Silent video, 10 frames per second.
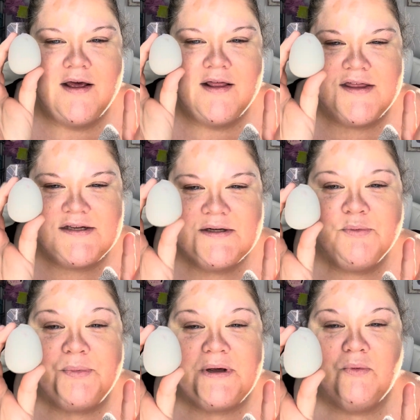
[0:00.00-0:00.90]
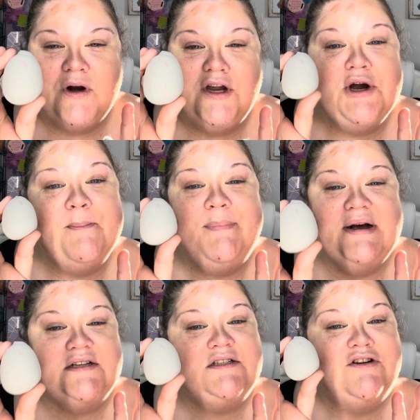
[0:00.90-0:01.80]
this will be one of your
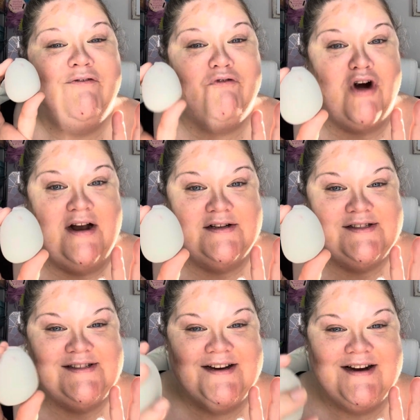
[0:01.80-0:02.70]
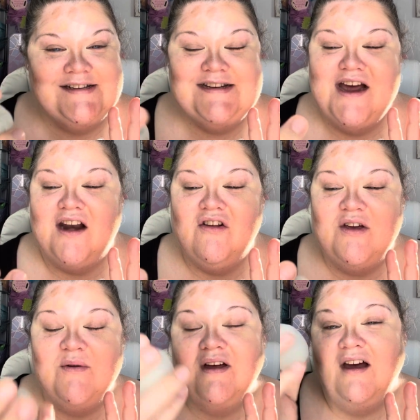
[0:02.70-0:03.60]
best friends. Because not only
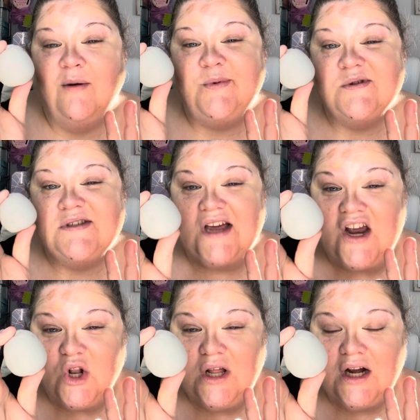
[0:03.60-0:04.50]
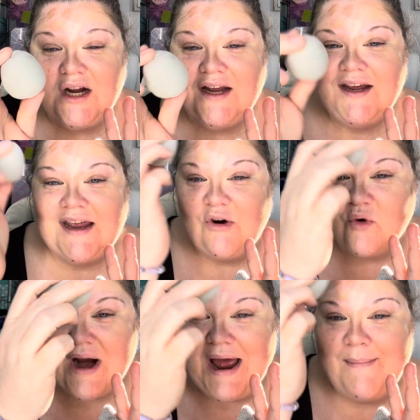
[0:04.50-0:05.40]
will it help you set your look, it'll
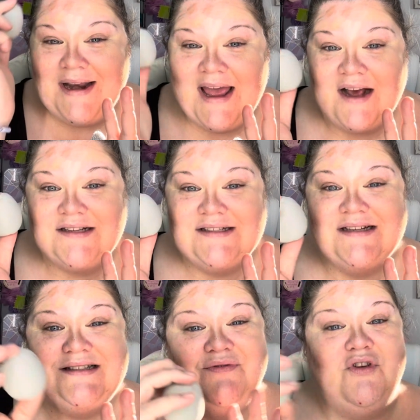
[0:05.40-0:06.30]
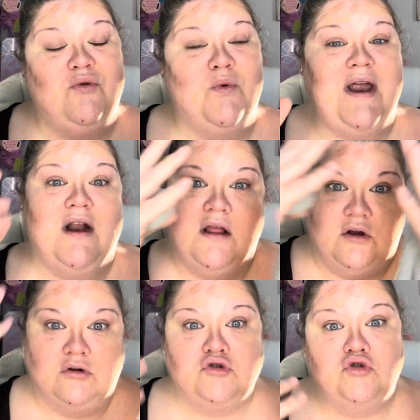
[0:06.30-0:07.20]
grab any excess if you went a
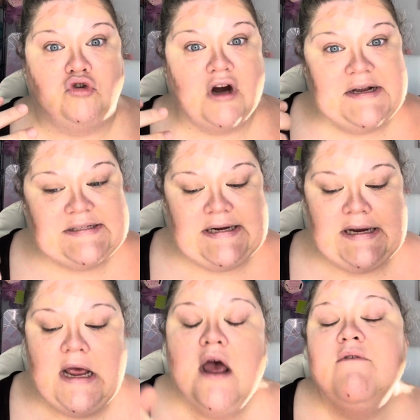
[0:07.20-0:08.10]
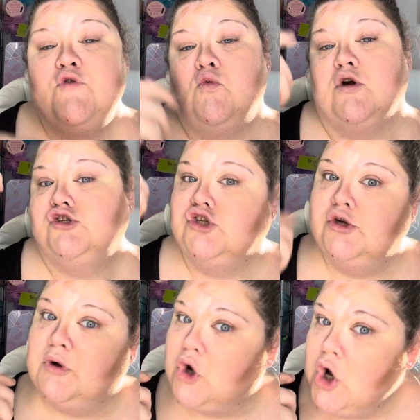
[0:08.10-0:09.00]
little too crazy, you weren't sure you
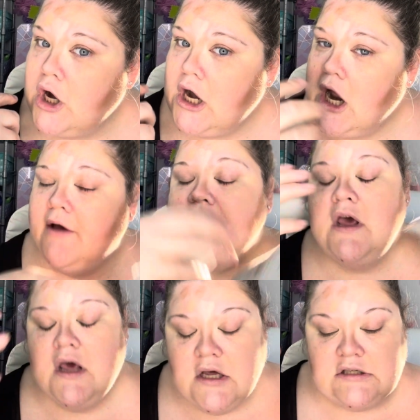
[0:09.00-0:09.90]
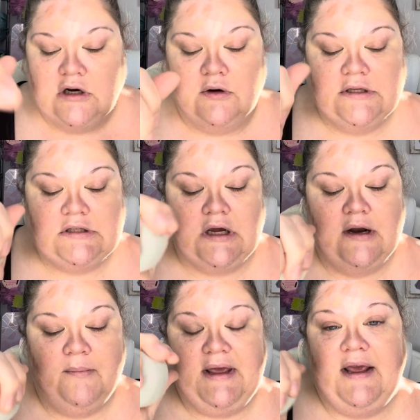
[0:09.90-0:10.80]
put on enough. So it's going to
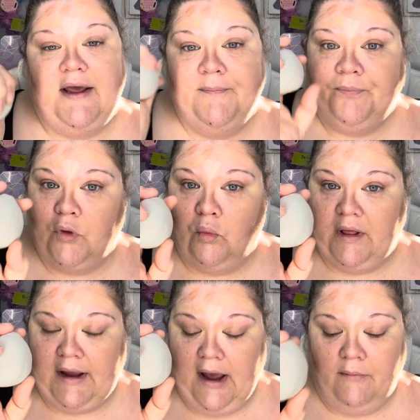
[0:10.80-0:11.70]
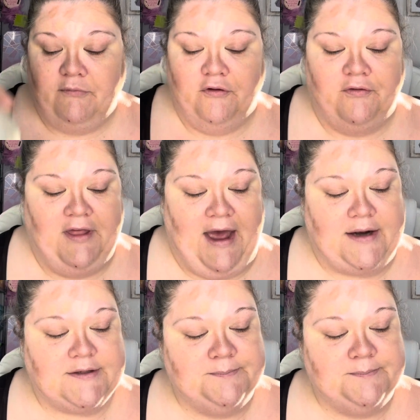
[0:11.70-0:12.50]
be really helpful for that.